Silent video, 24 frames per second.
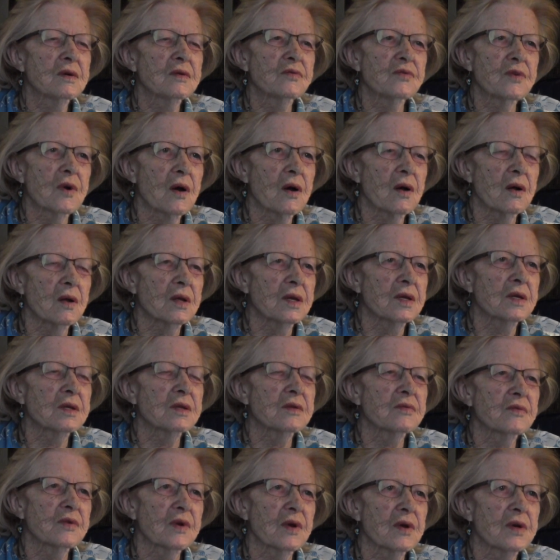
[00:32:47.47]
fall
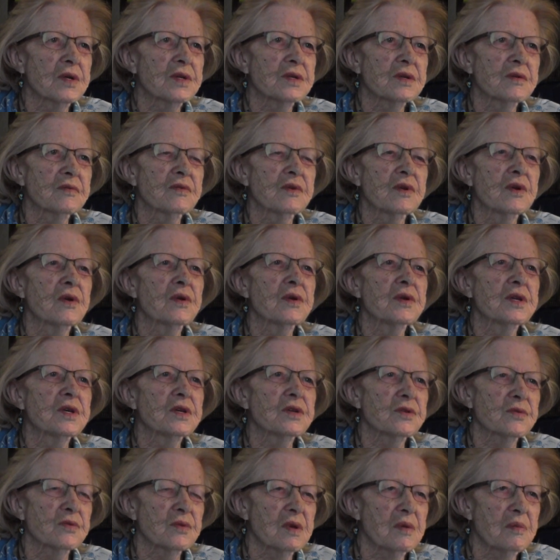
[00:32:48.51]
into very severe
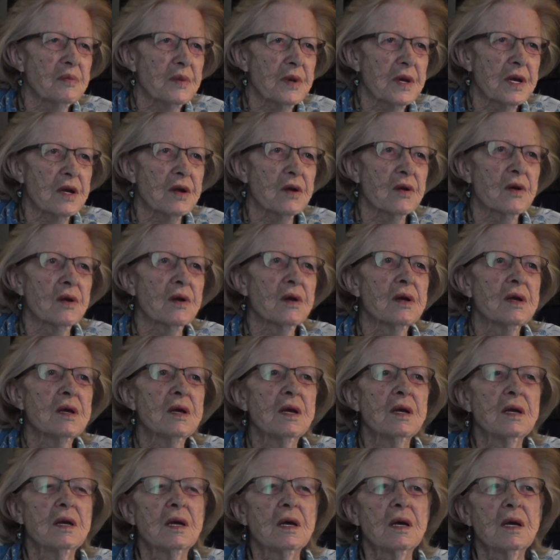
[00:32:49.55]
disrepair.
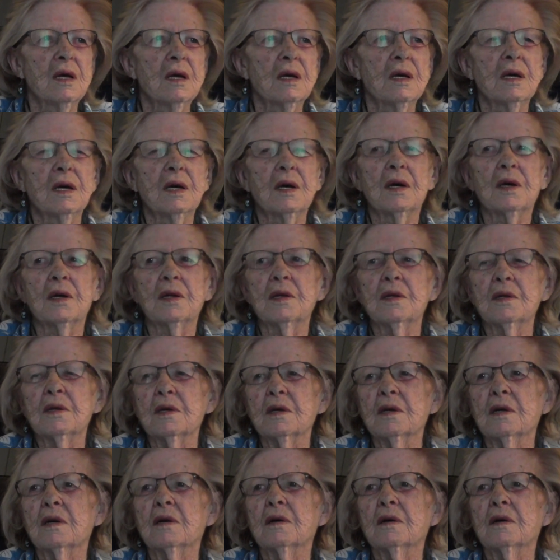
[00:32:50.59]
And